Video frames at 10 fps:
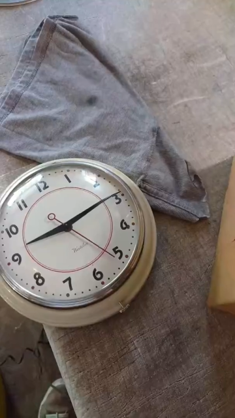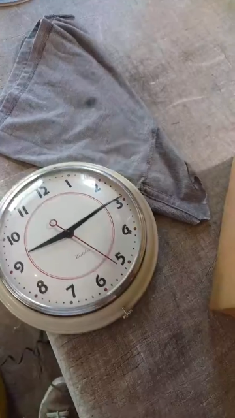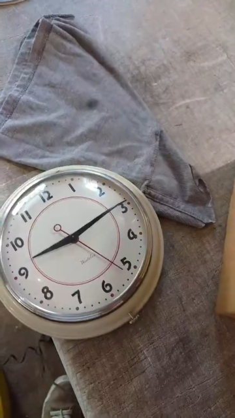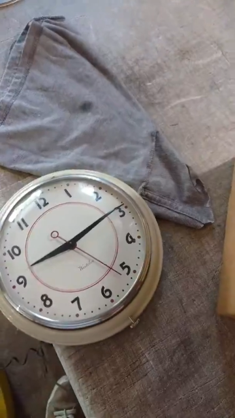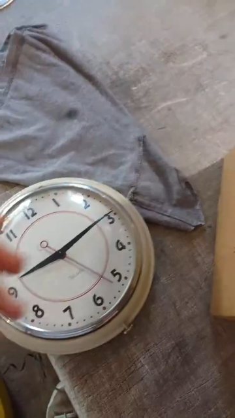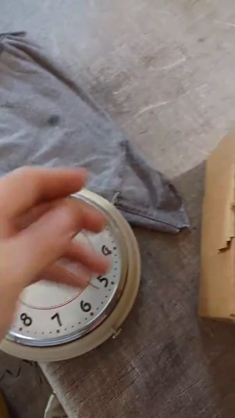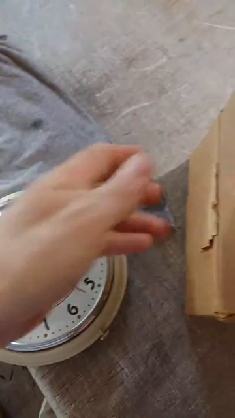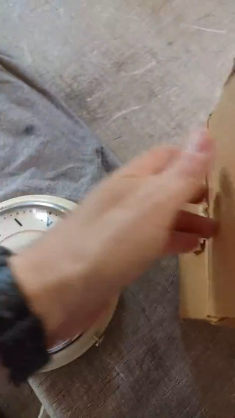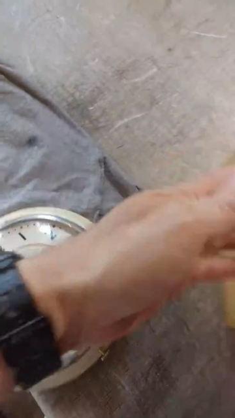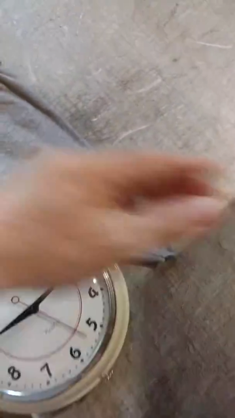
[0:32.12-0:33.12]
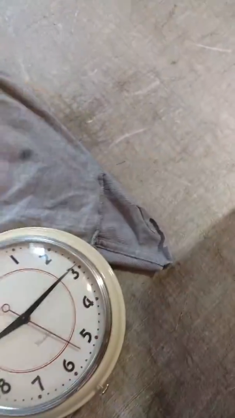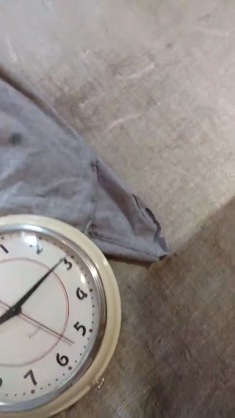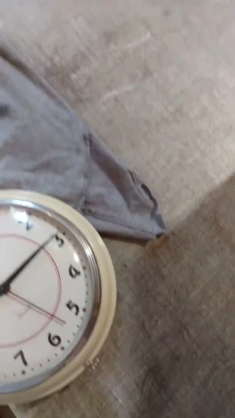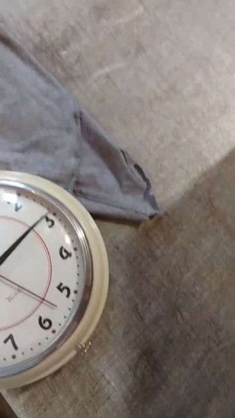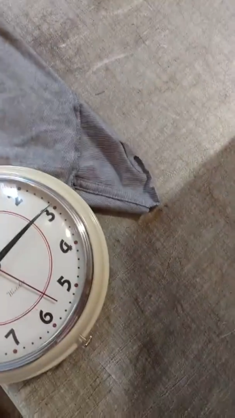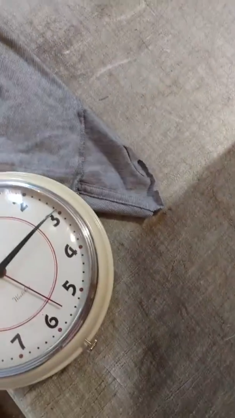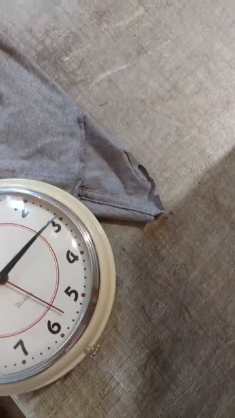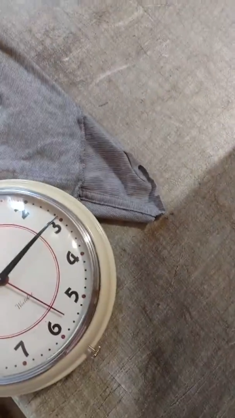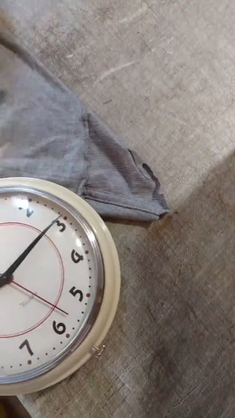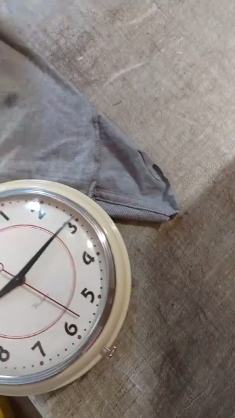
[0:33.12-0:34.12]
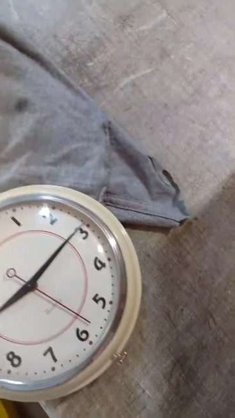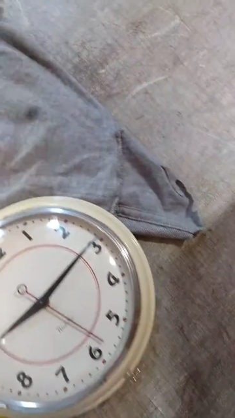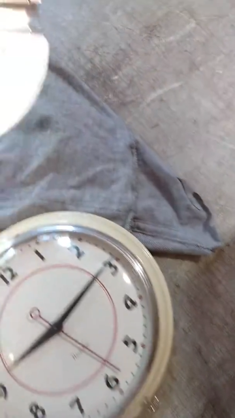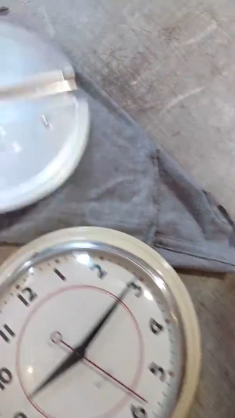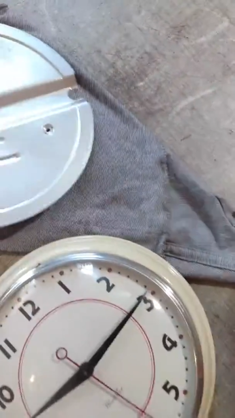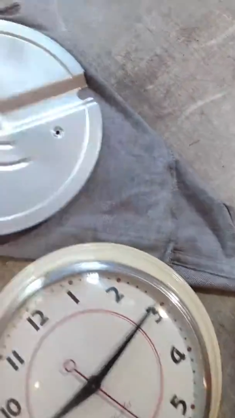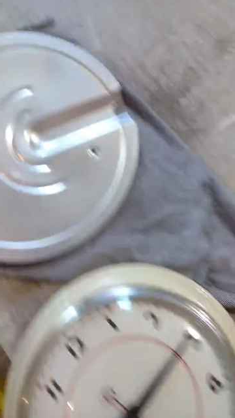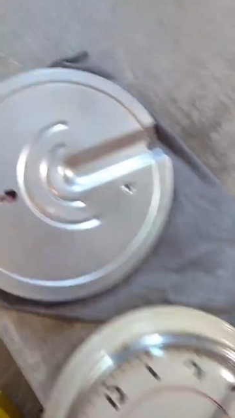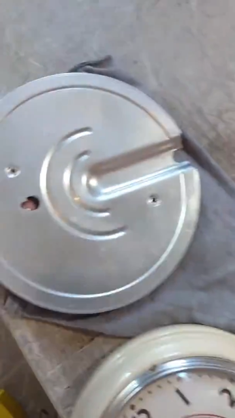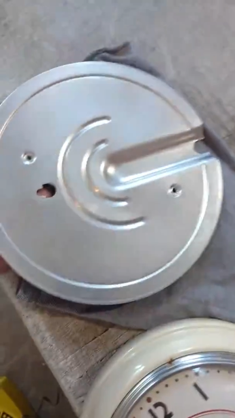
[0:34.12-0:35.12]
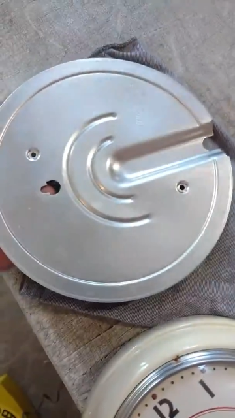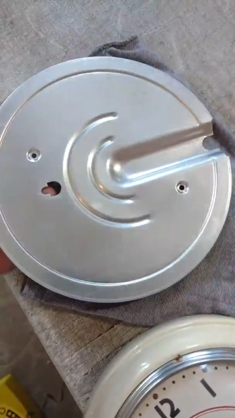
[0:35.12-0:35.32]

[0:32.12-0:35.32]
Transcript: [unreadable: no face in view]